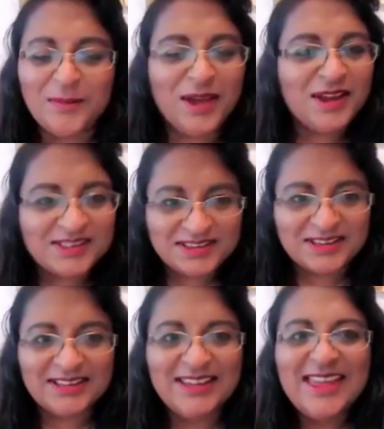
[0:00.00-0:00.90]

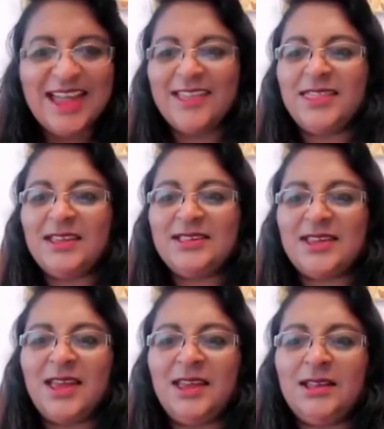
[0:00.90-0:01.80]
person, and then
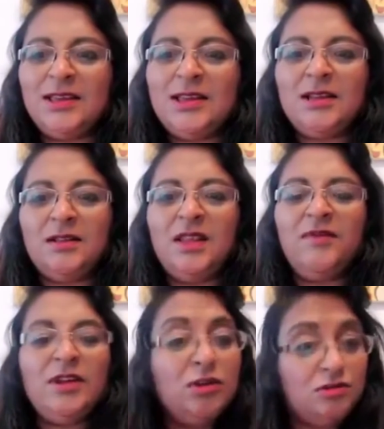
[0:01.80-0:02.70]
saying
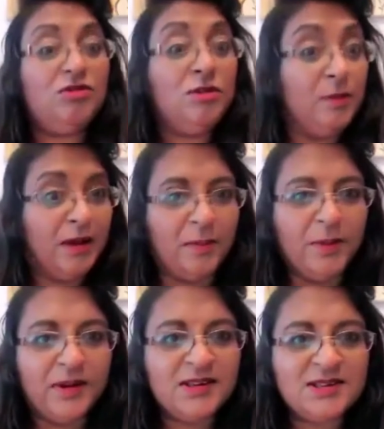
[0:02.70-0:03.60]
living your true
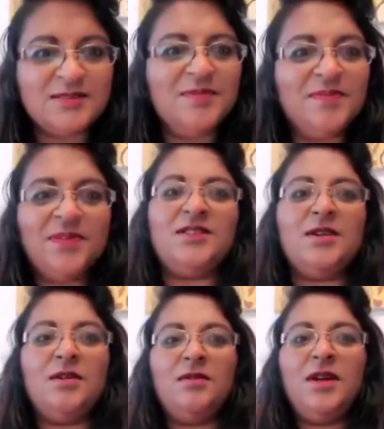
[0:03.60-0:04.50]
purpose.
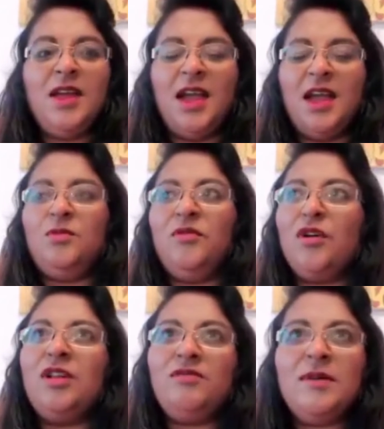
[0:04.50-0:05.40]
So, and we've
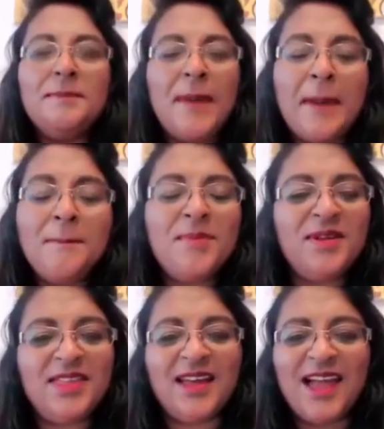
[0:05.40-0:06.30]
got to
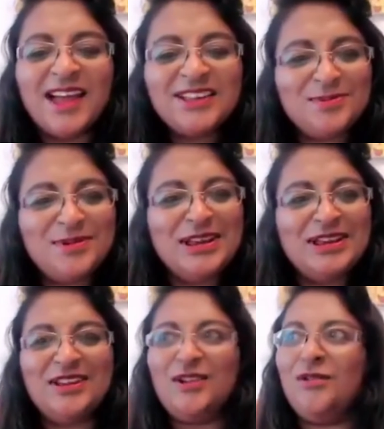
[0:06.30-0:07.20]
remember that as
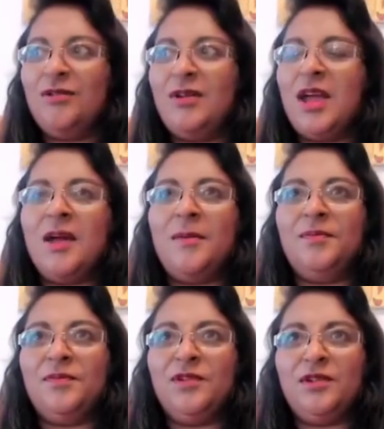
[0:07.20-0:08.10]
we
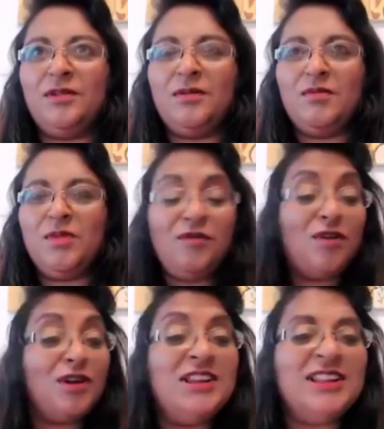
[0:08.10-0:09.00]
move
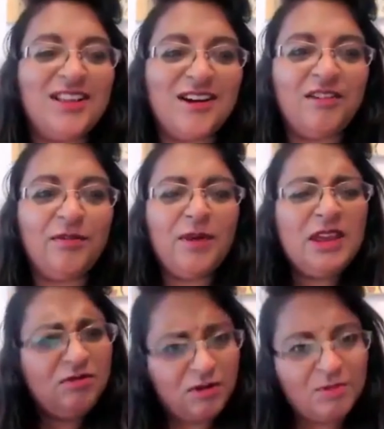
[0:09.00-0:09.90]
on in life,
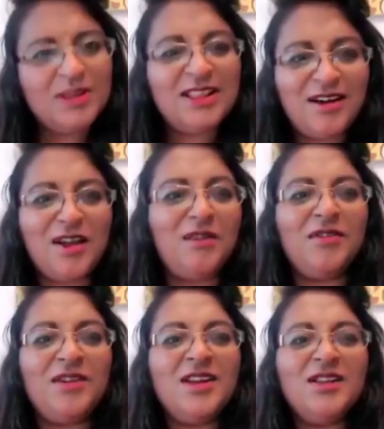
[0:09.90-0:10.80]
we grow in
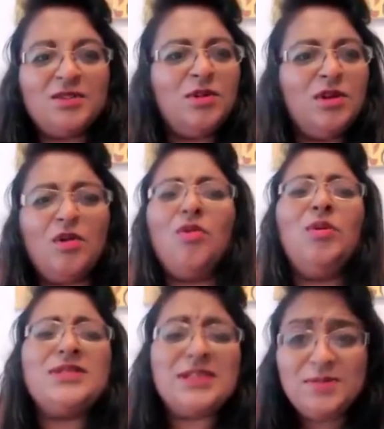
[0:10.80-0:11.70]
life, so we're not
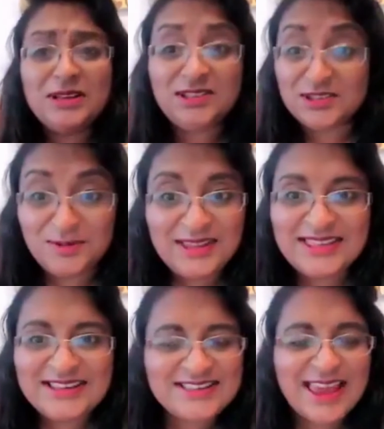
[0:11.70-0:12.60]
always going to be doing
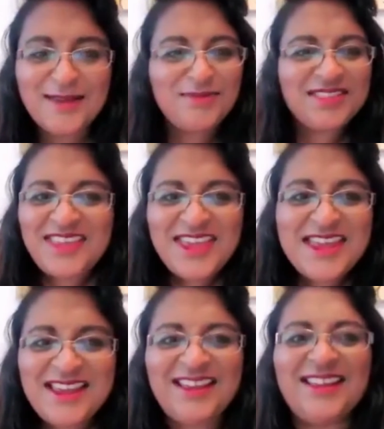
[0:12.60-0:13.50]
the same
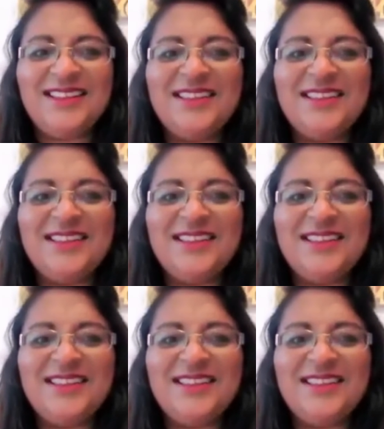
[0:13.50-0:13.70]
thing,